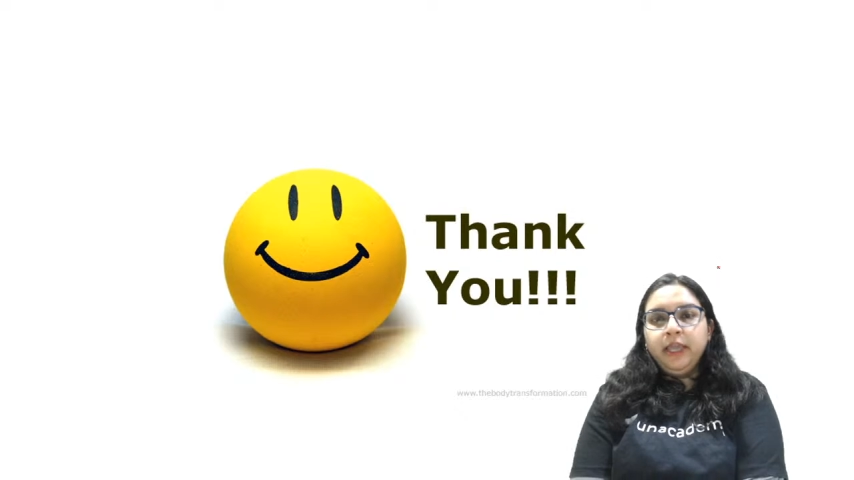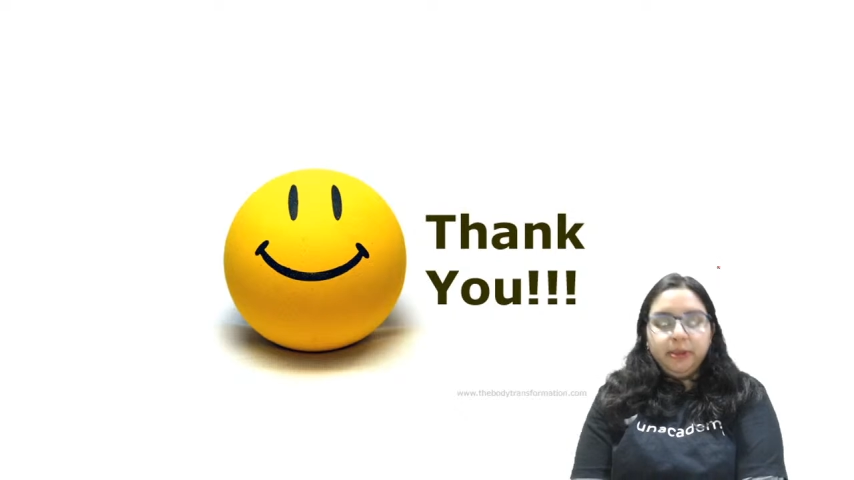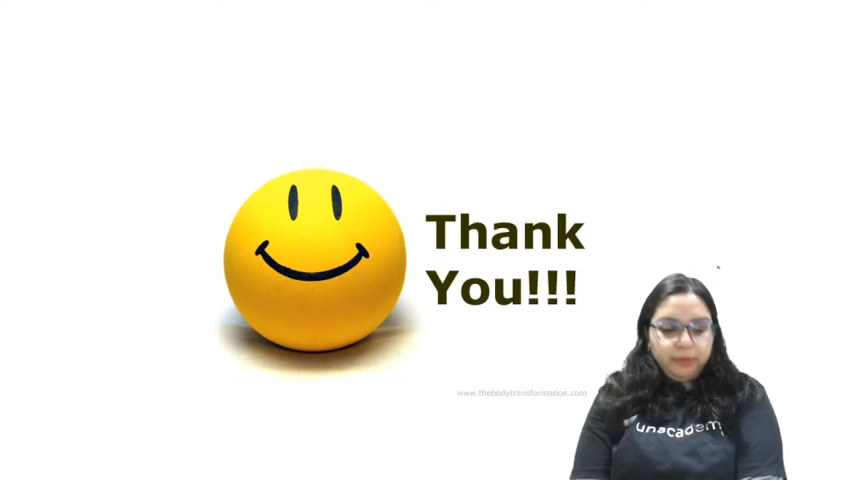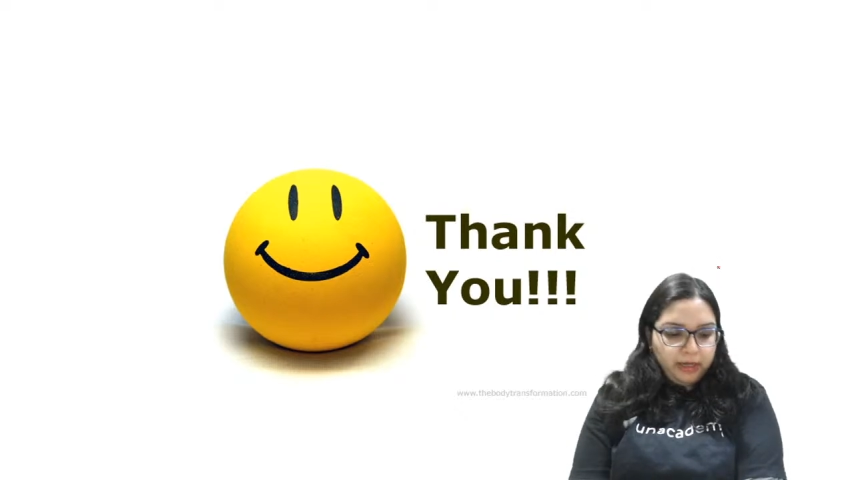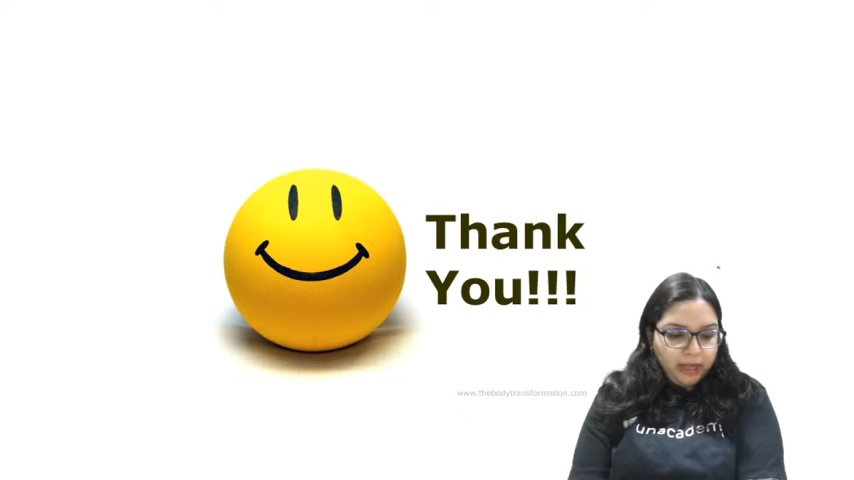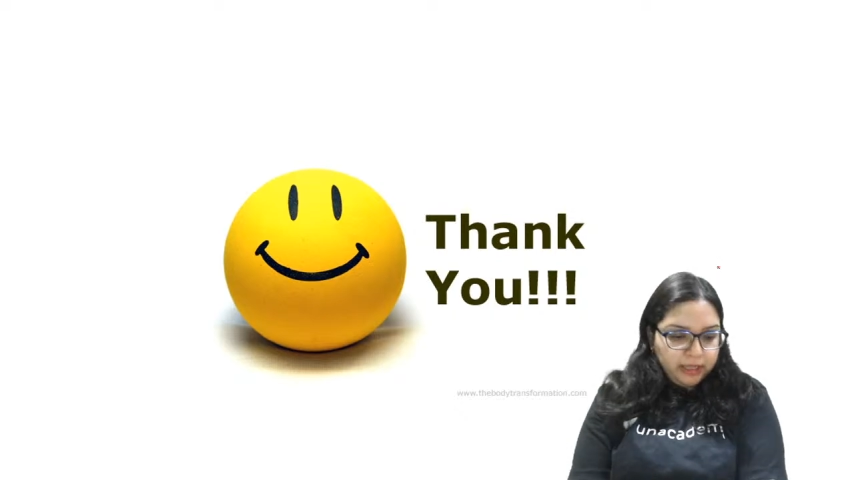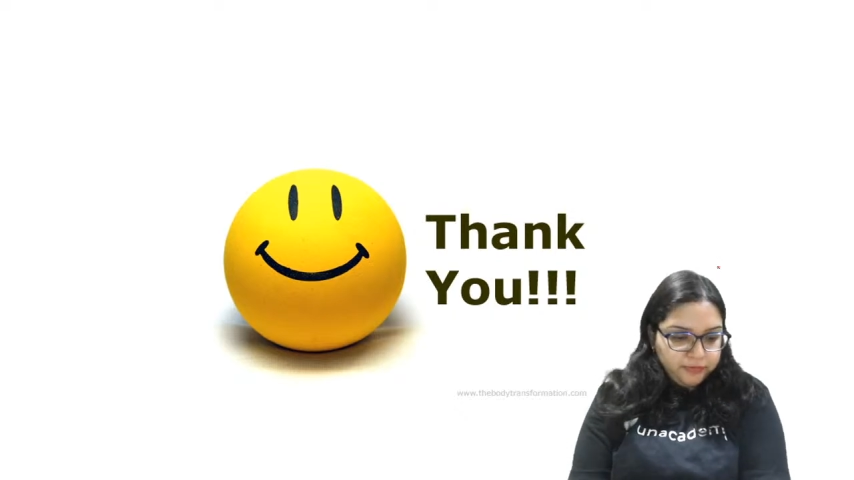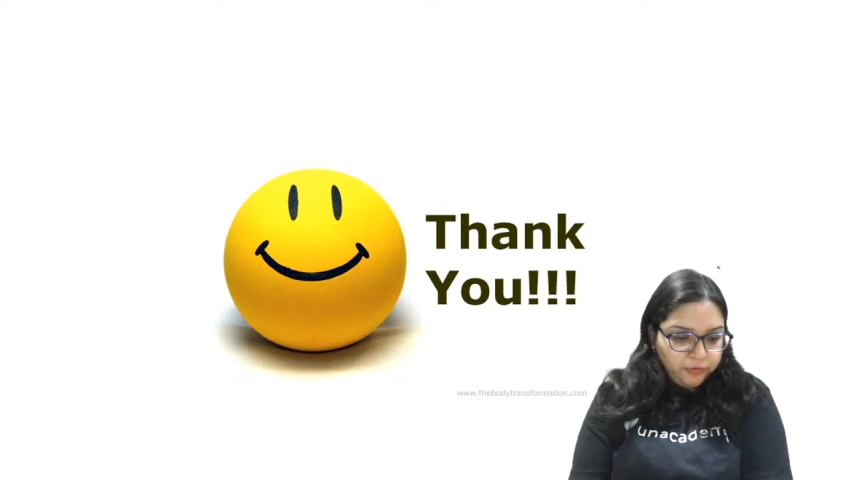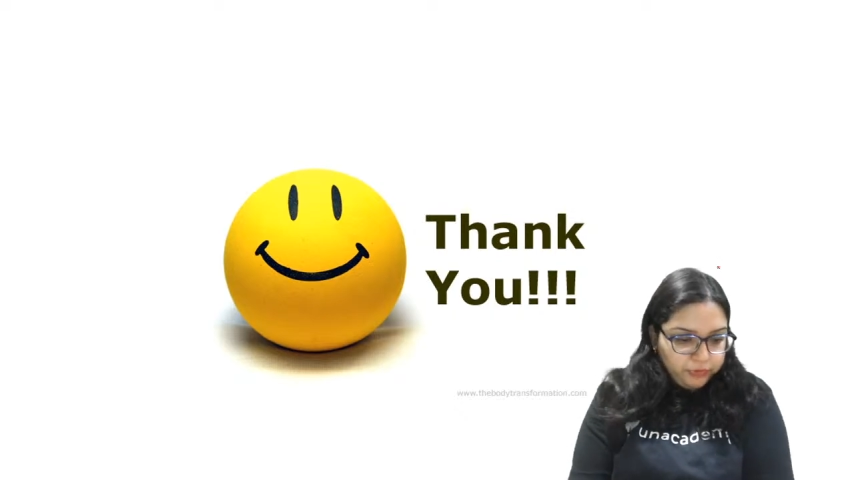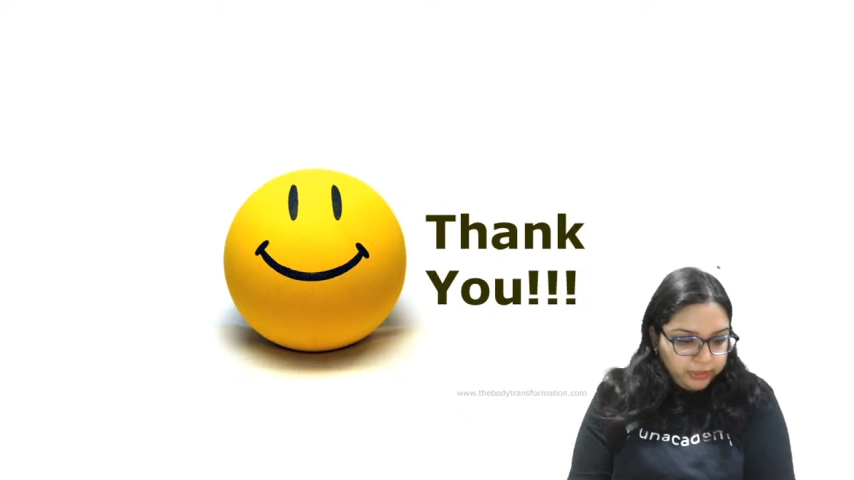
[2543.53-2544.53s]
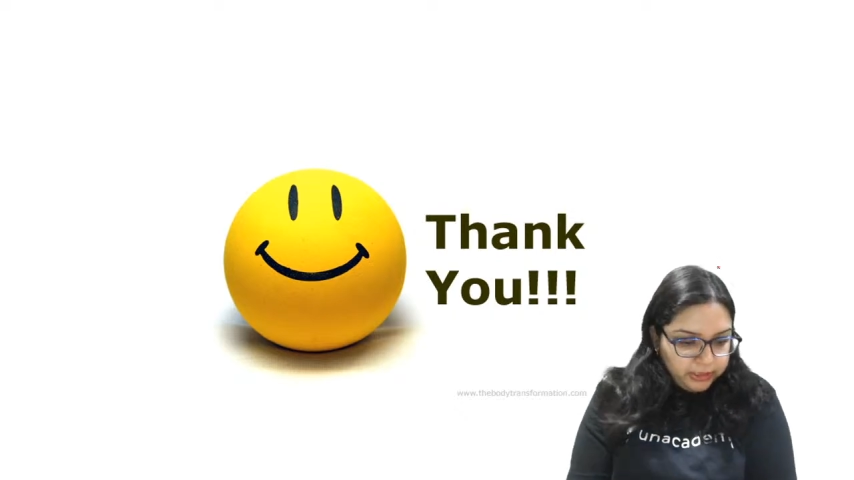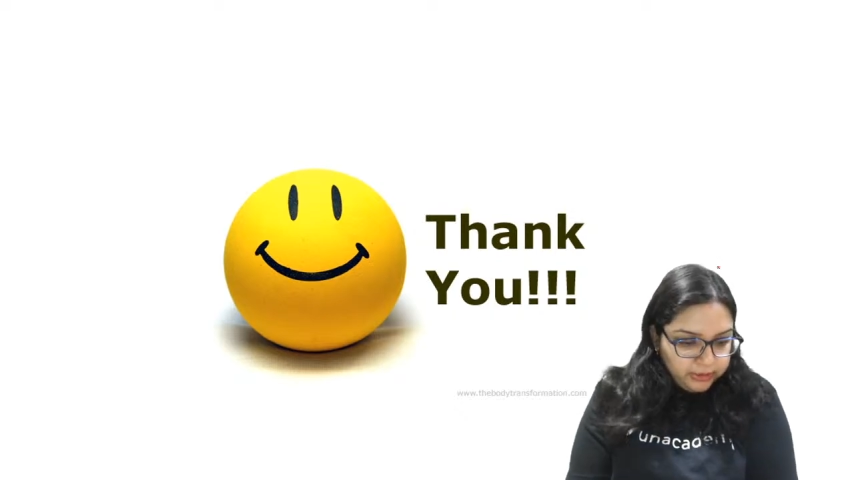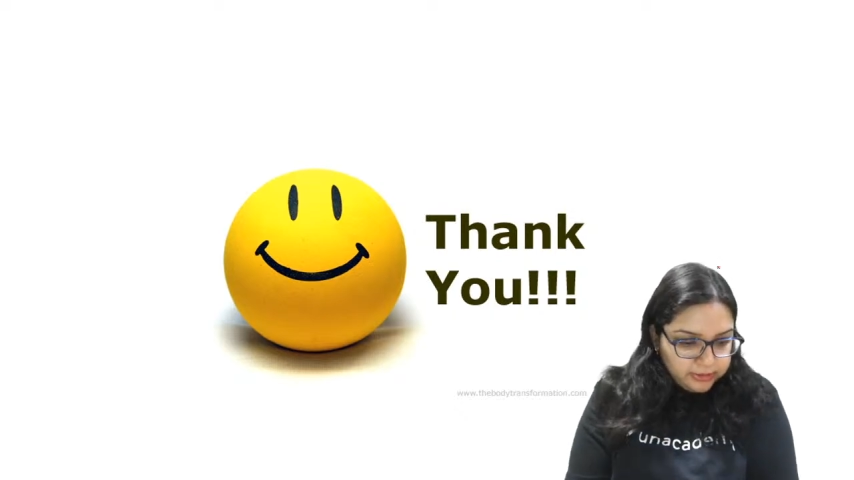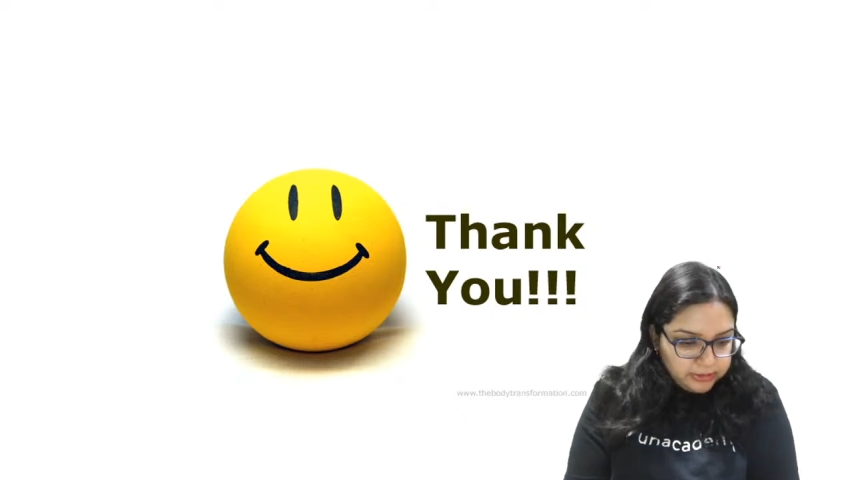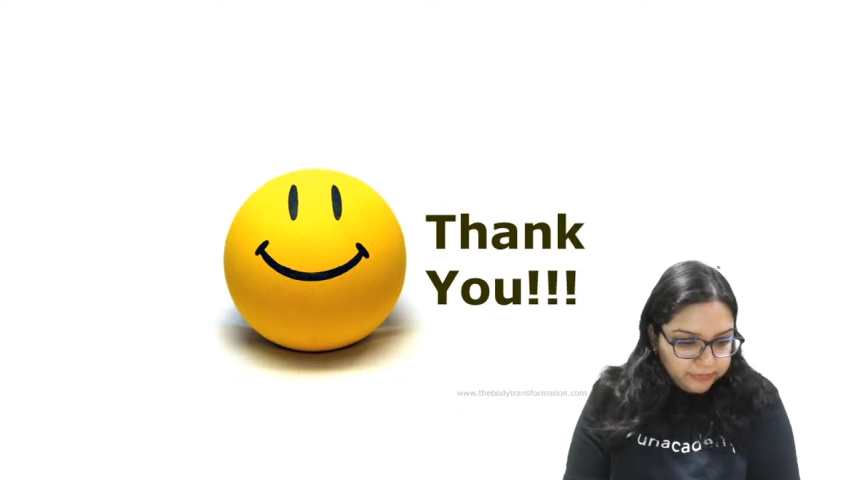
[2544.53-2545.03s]
And my last fourteen
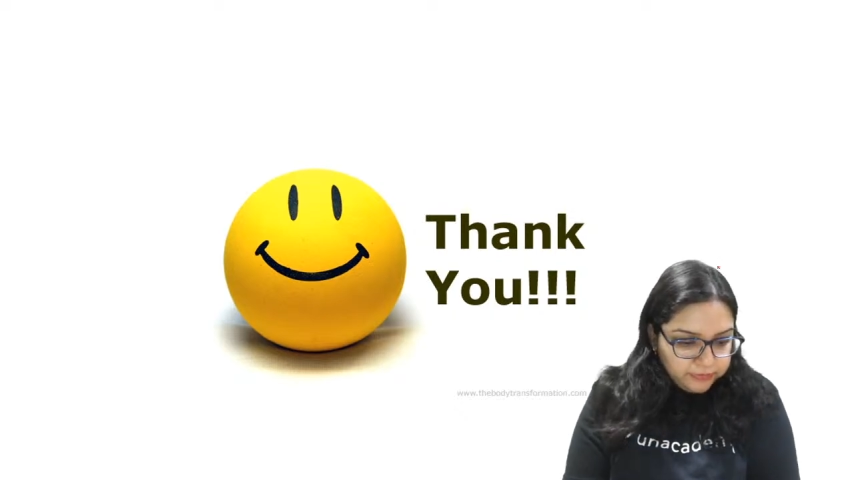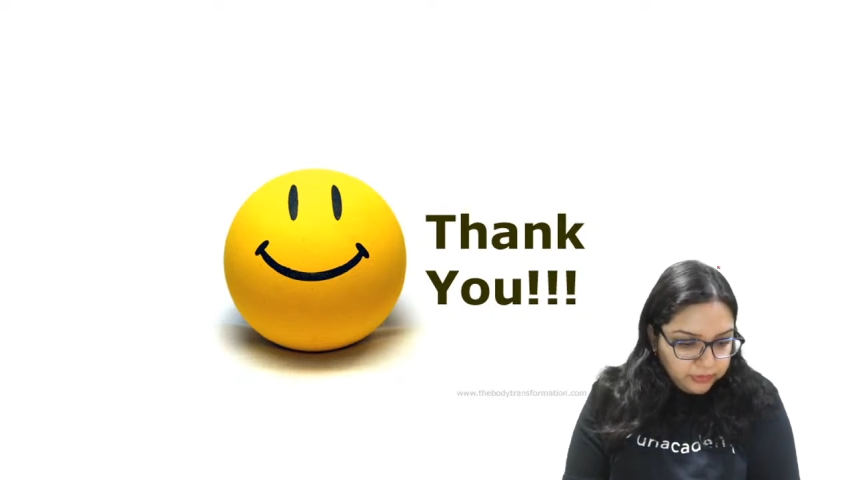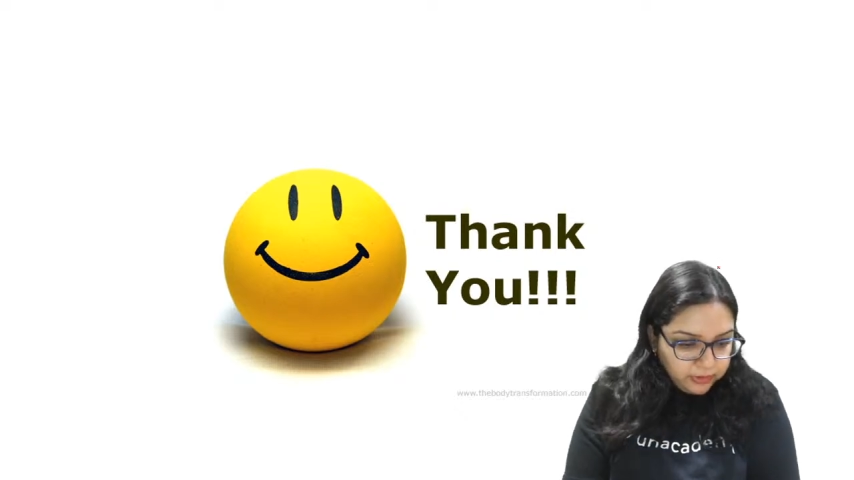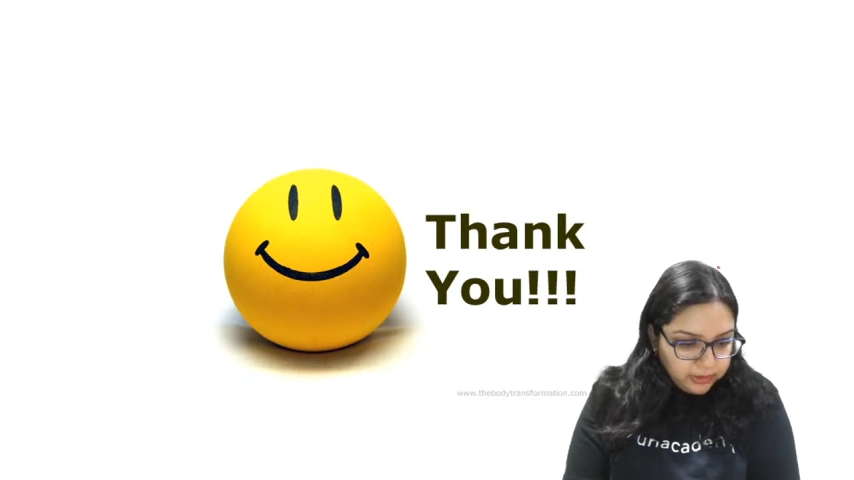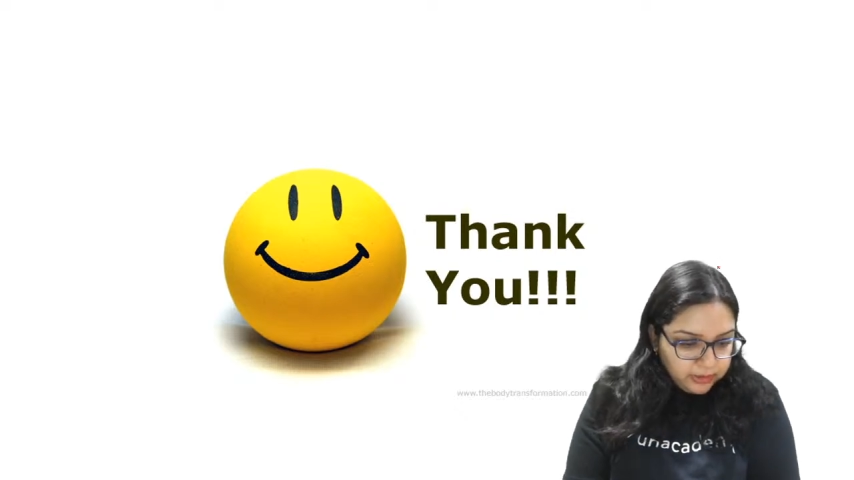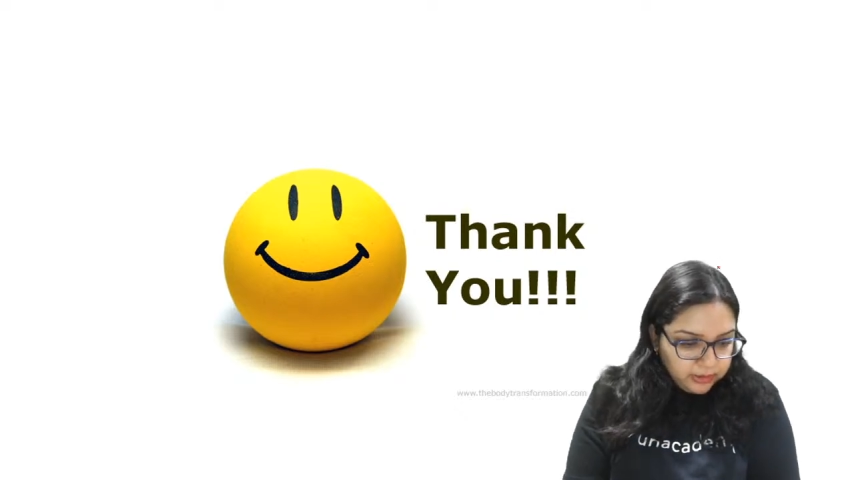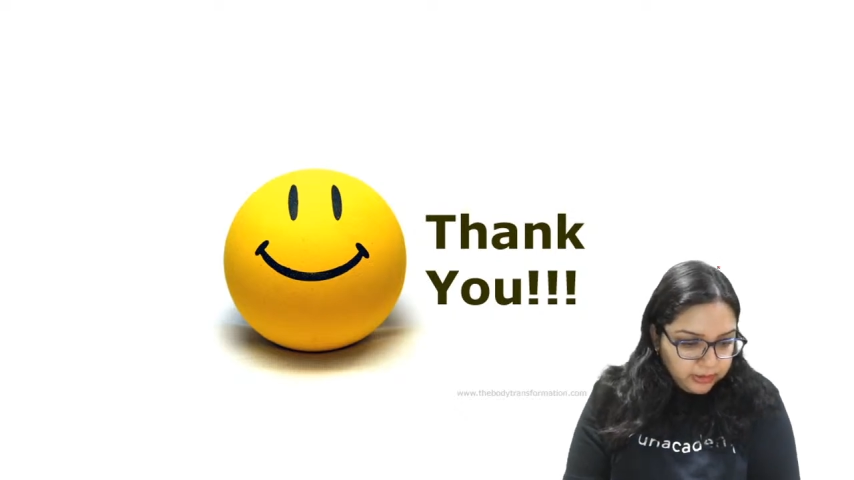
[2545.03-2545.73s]
years, I have not,